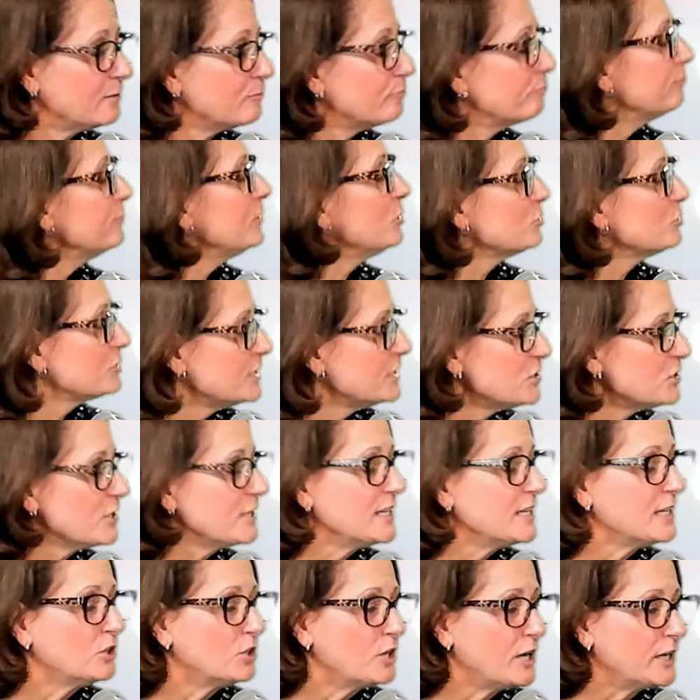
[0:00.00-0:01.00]
there's things on the
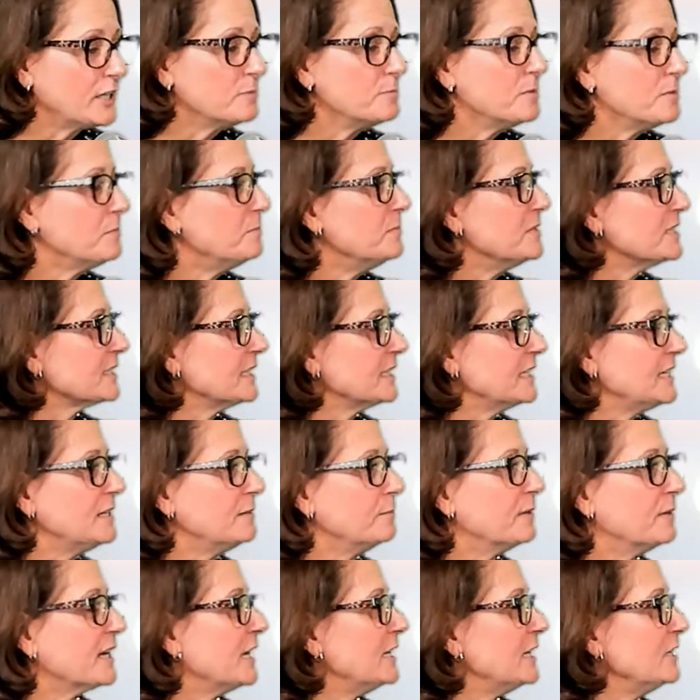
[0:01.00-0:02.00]
internet can be misleading,
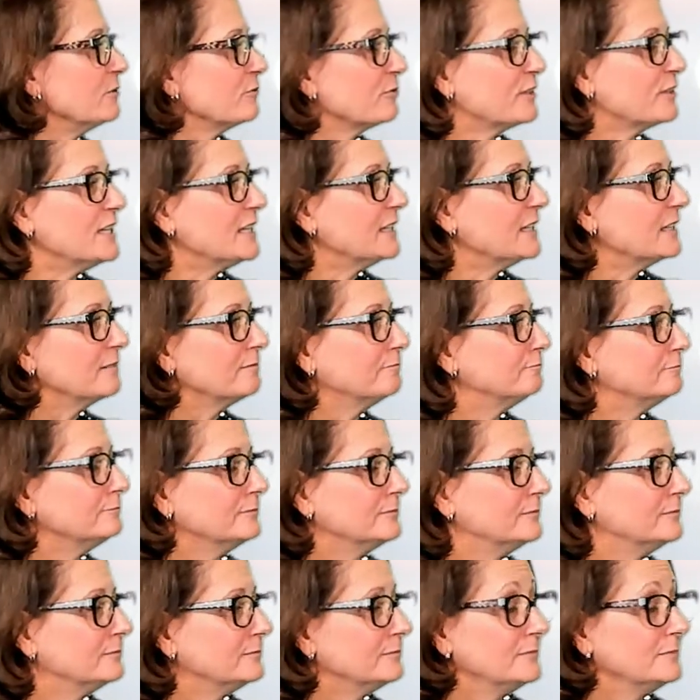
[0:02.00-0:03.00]
but I don't think
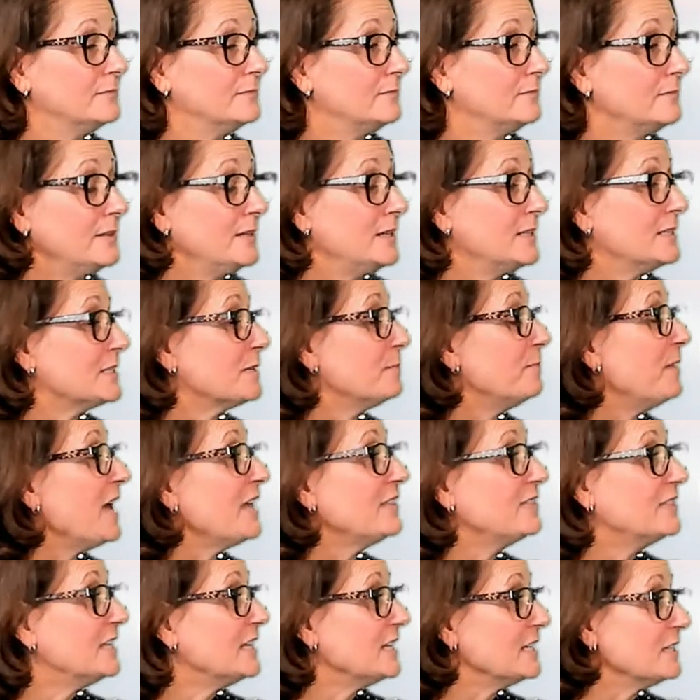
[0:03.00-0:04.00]
it's a
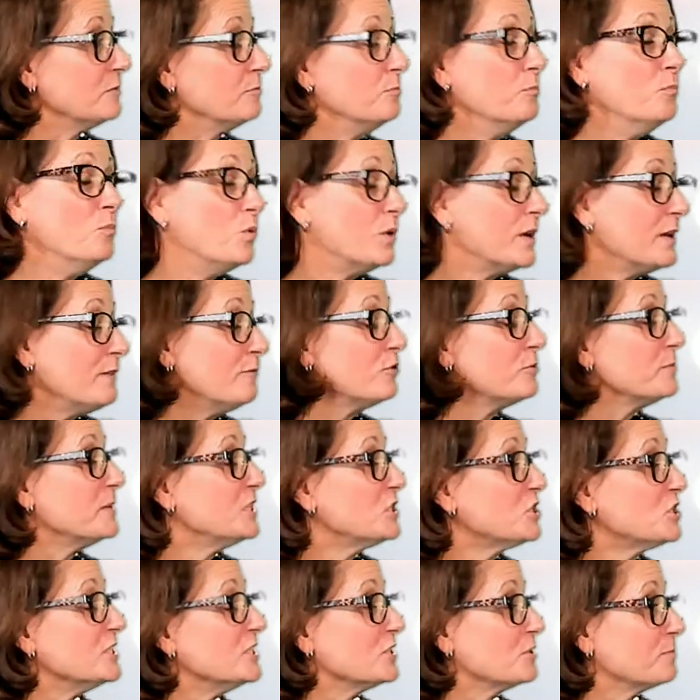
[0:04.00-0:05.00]
bad thing.
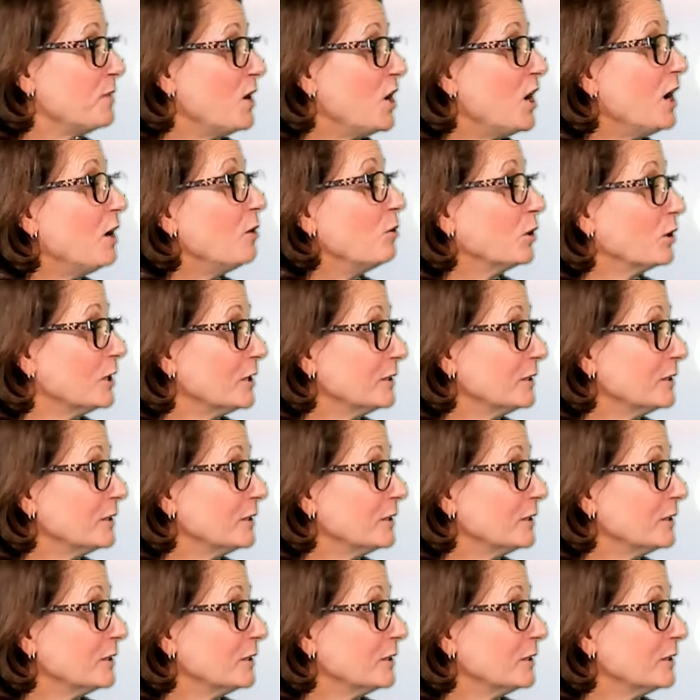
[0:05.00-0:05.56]
Information is power.